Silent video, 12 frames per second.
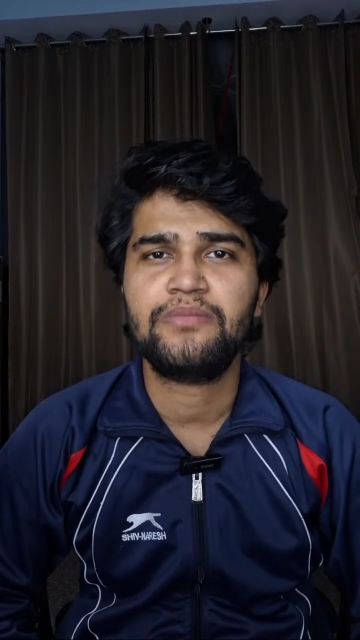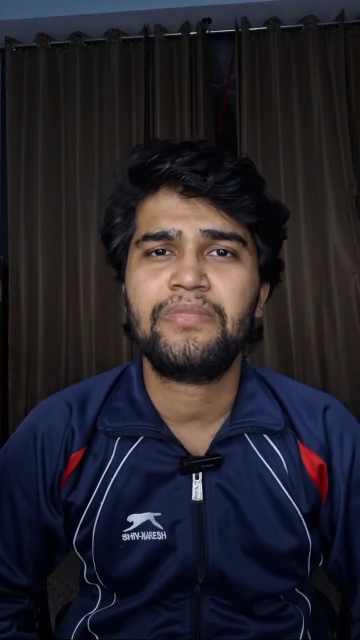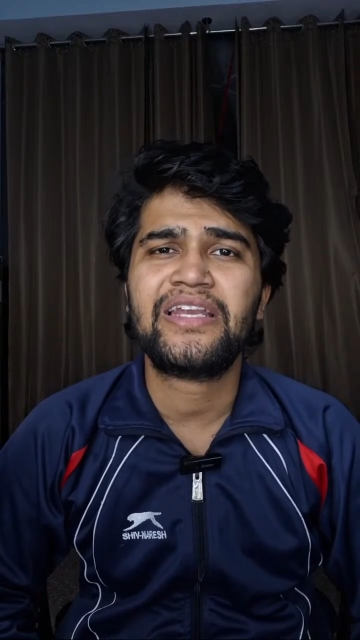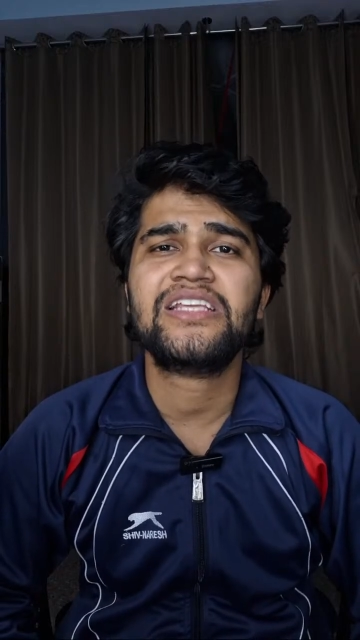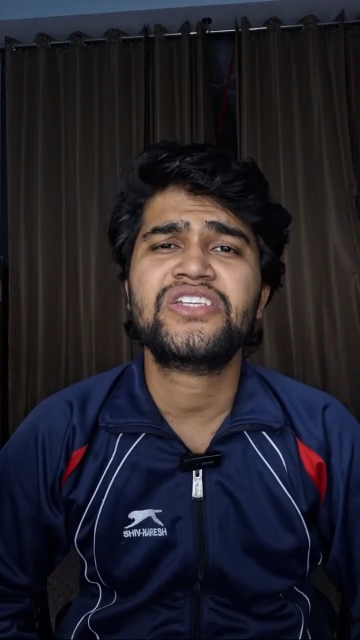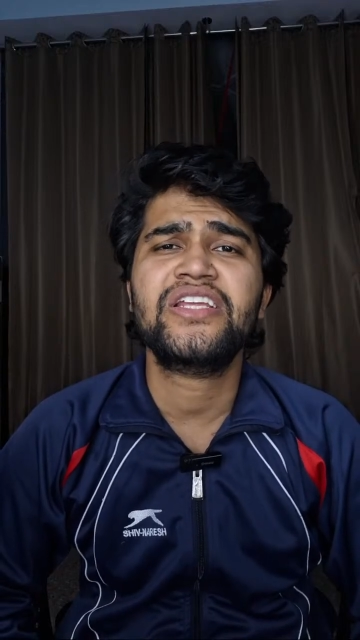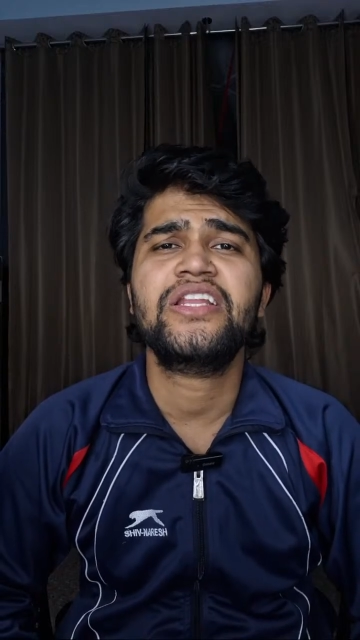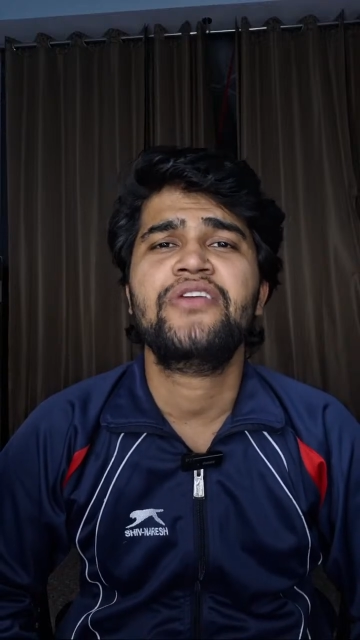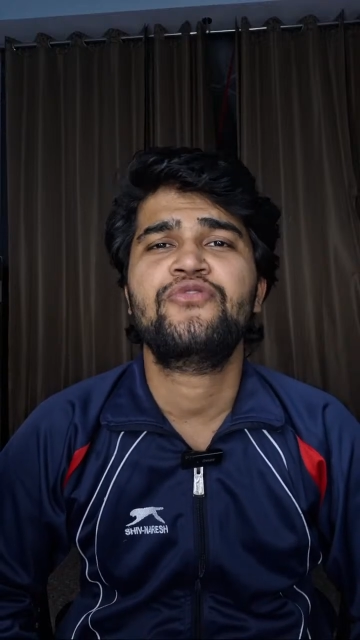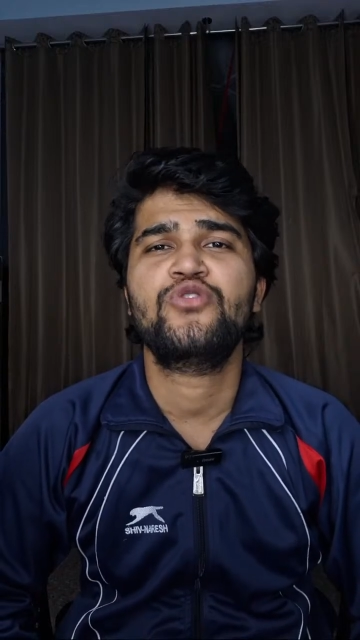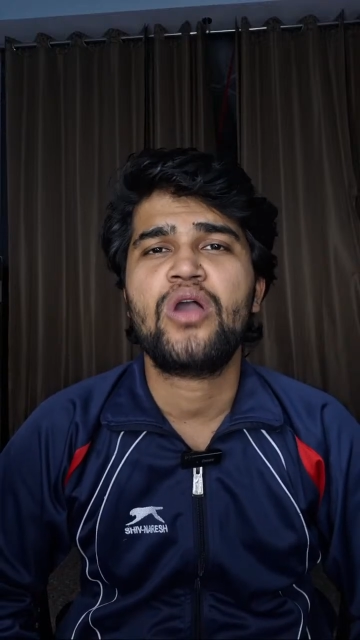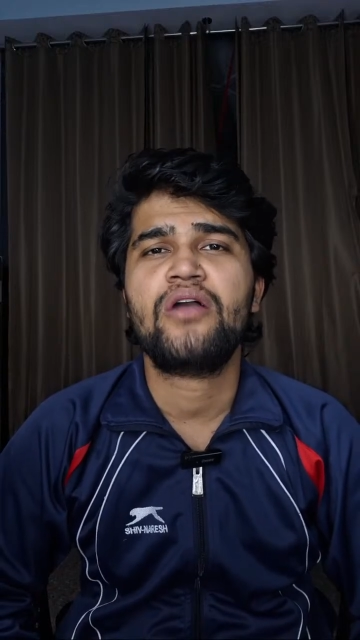But still,
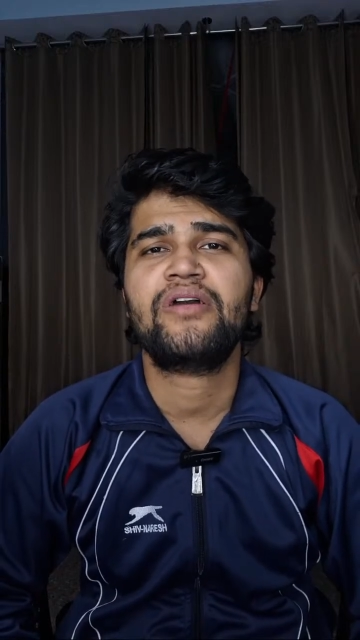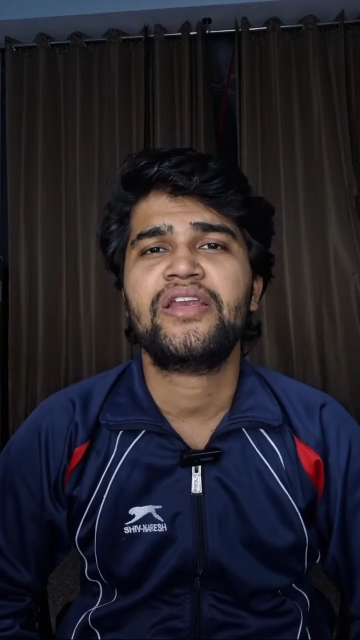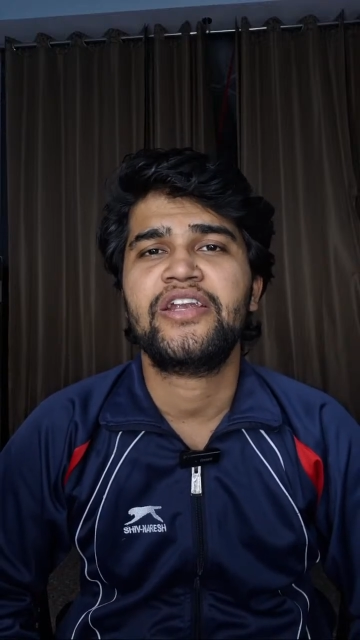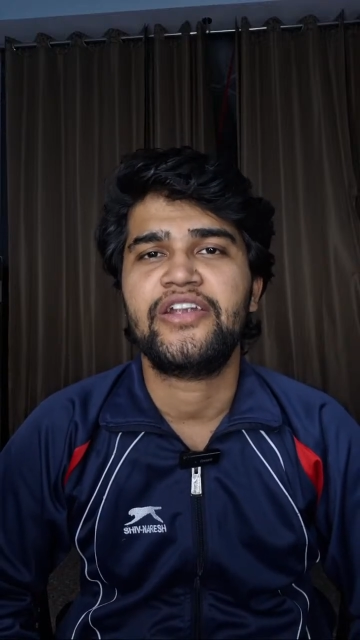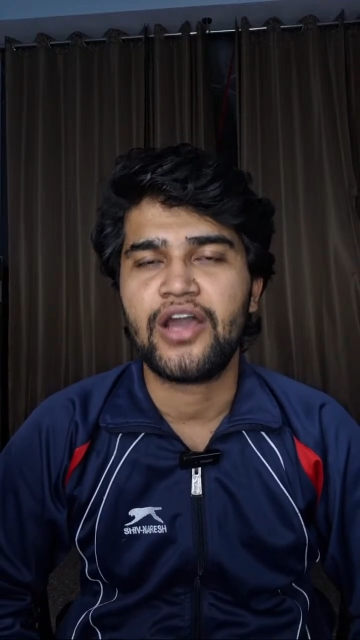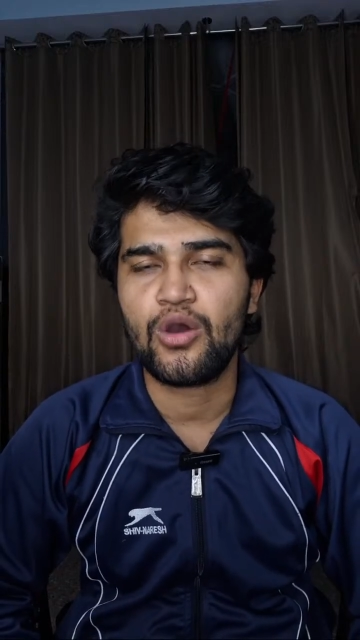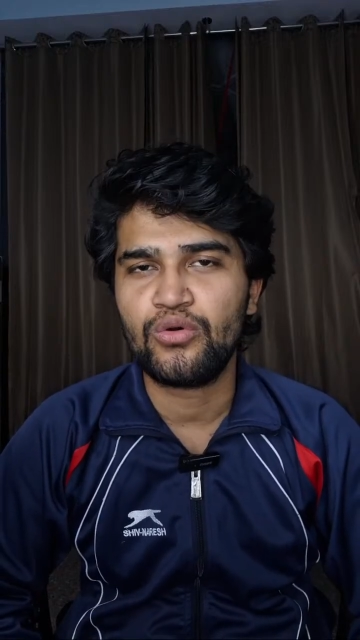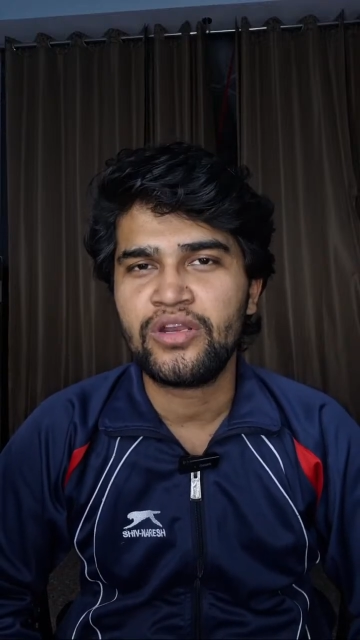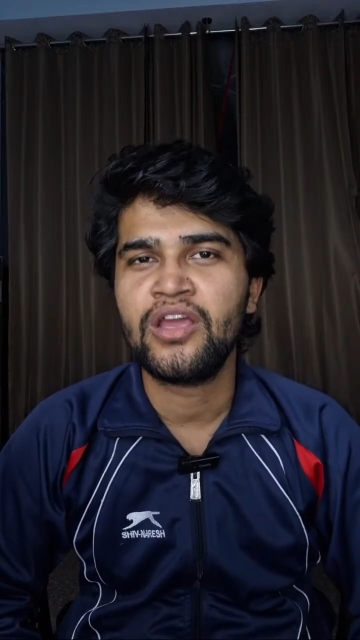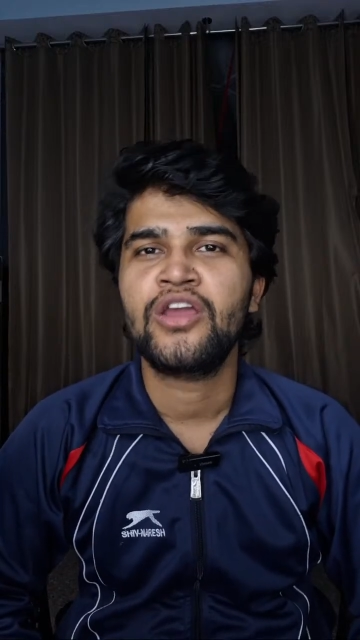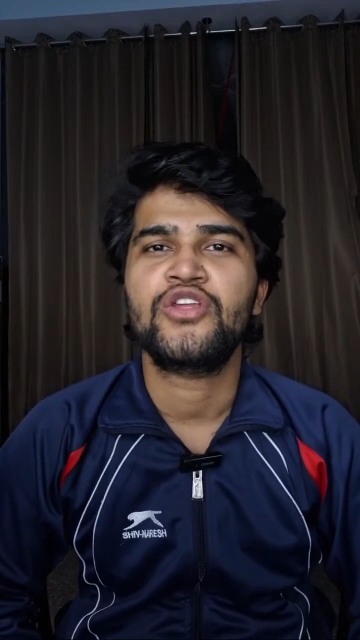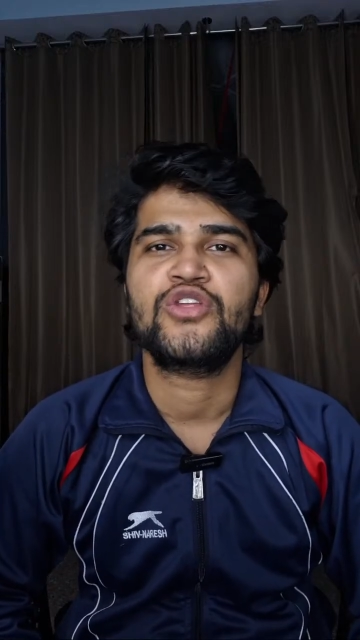if you have any doubt,
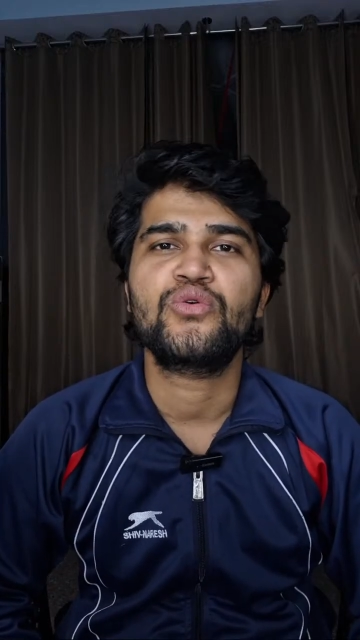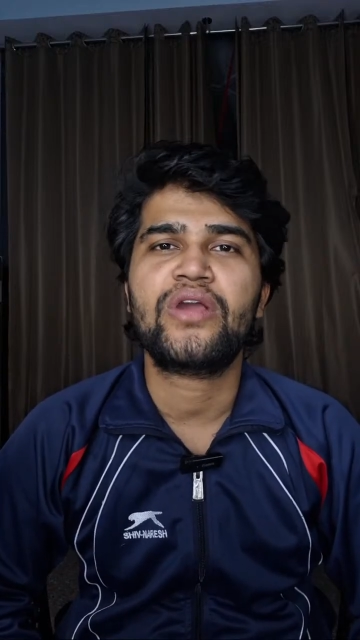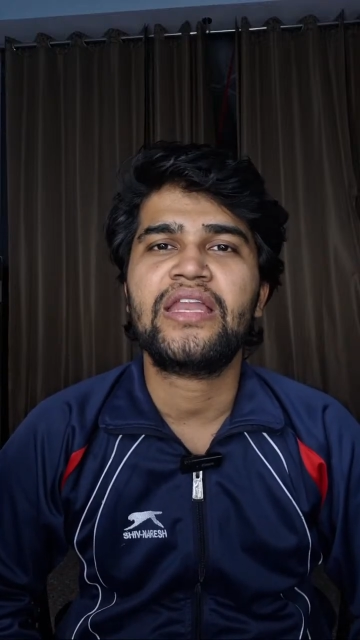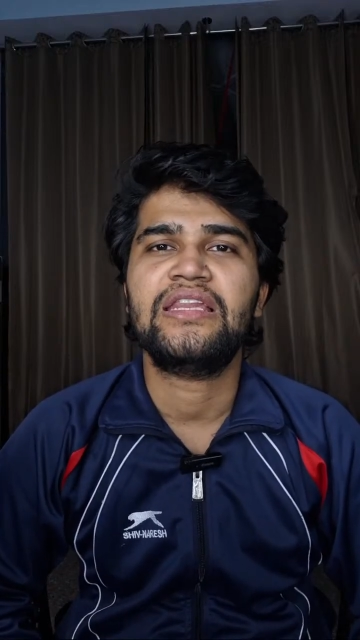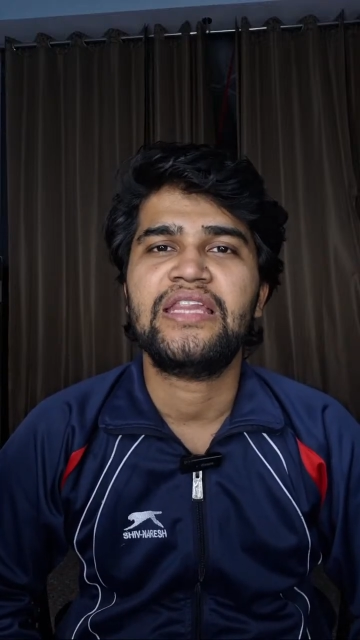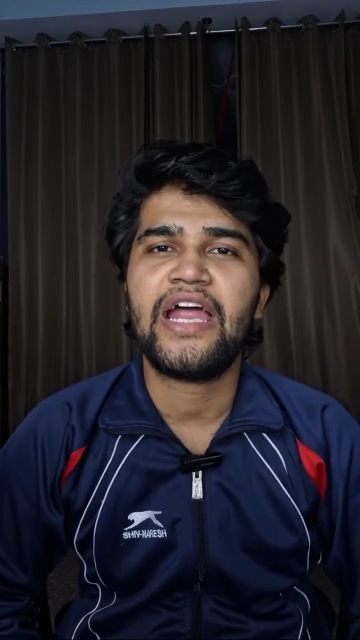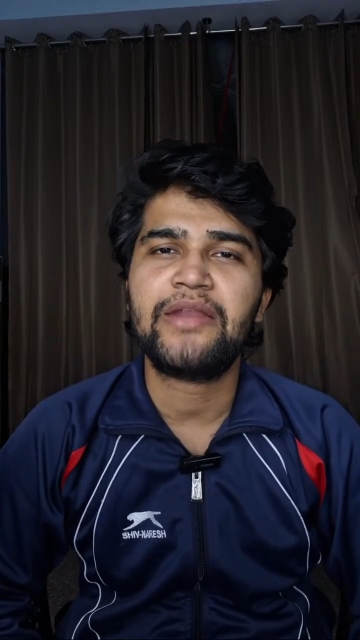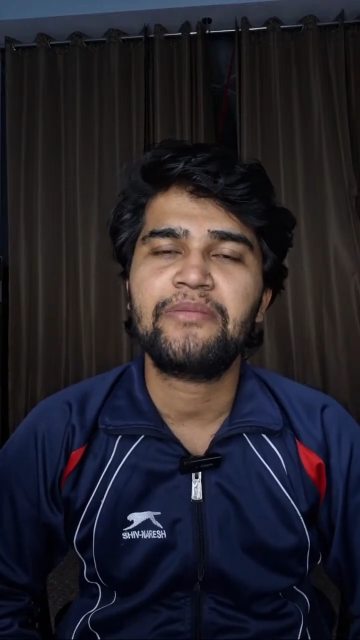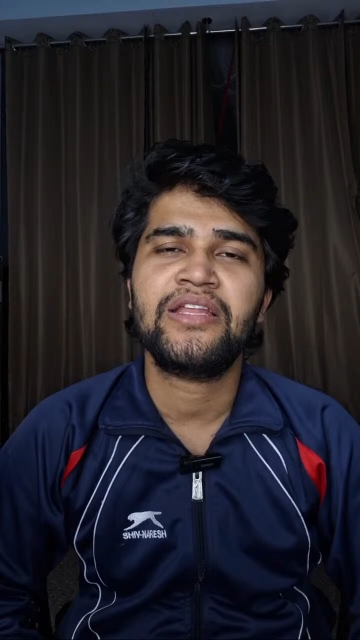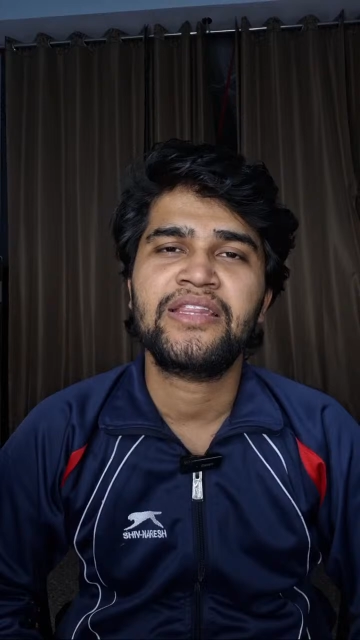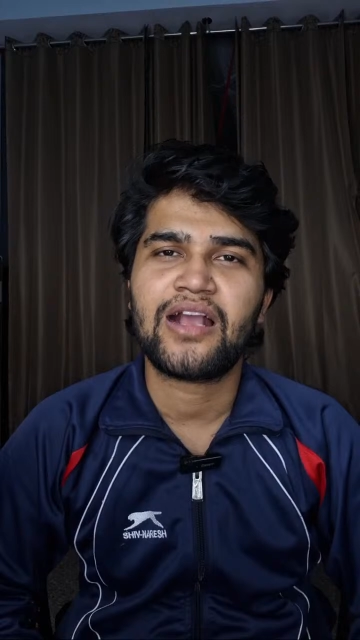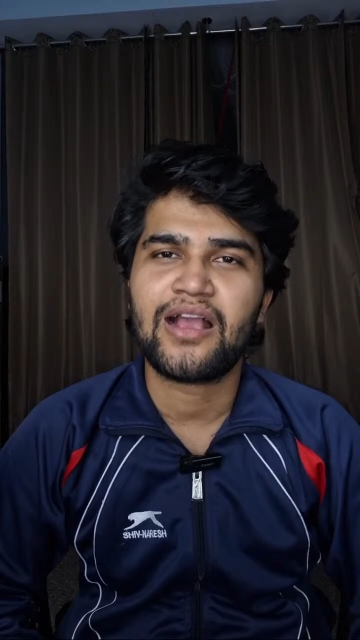you can let me
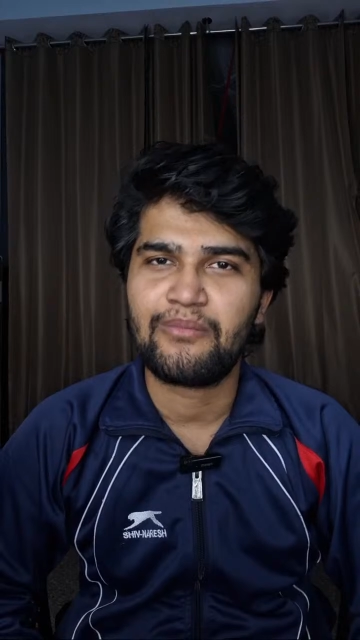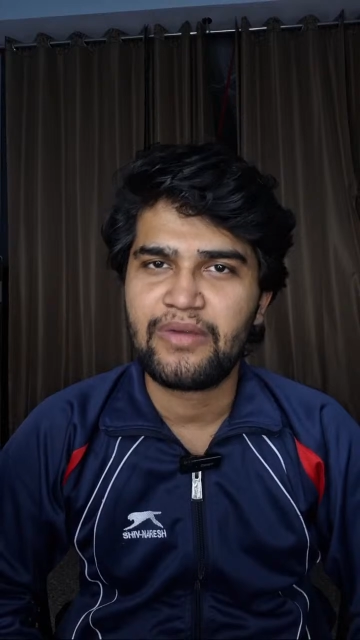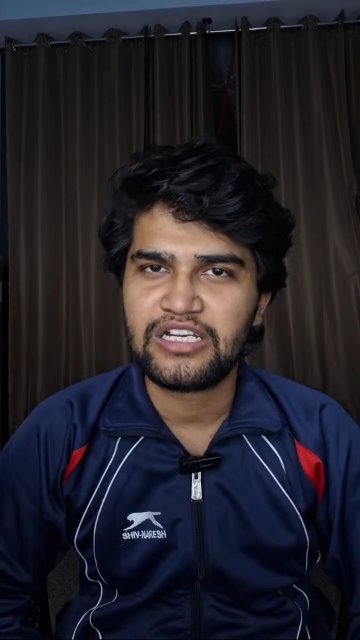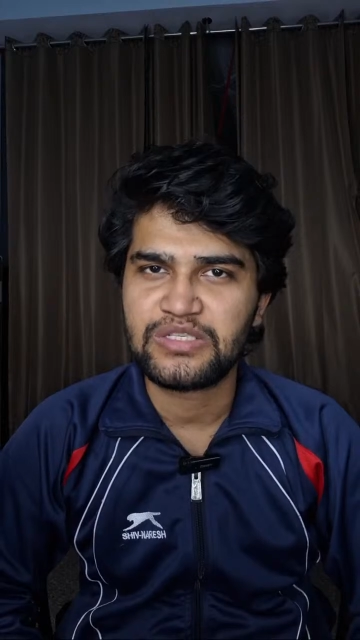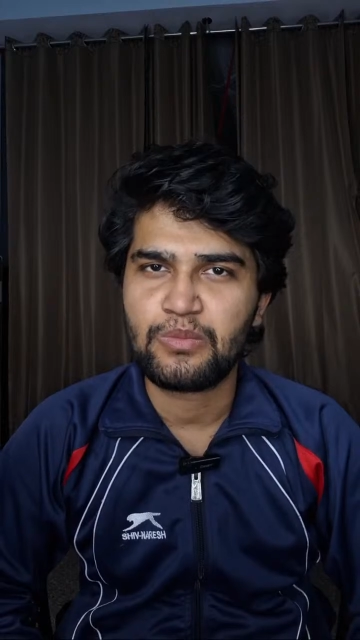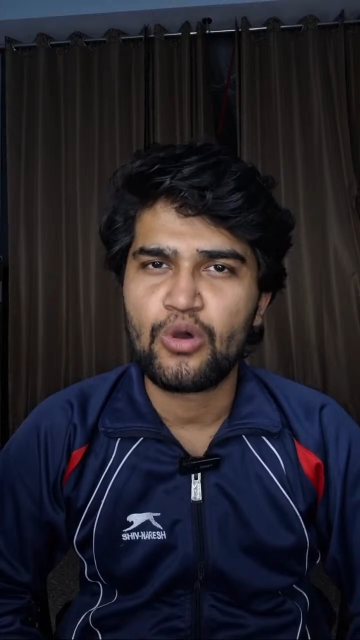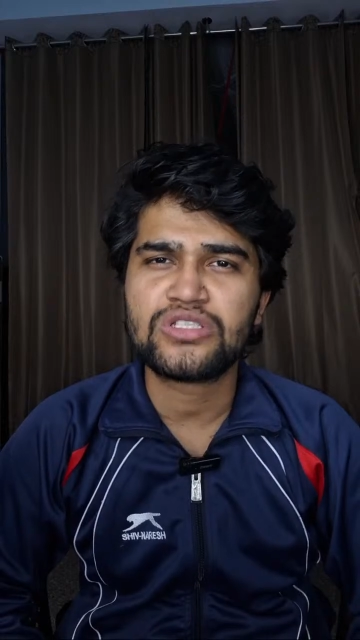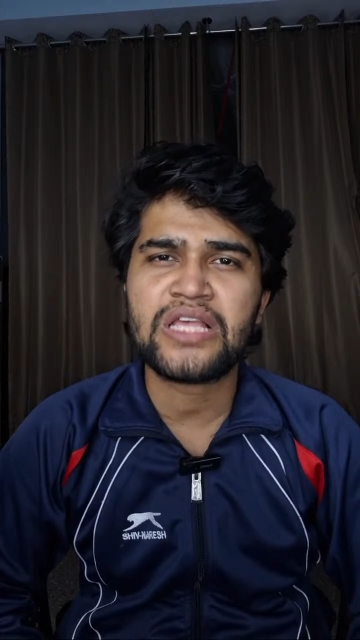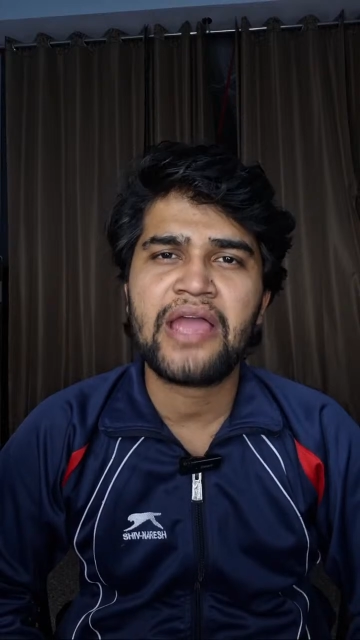in the comments box.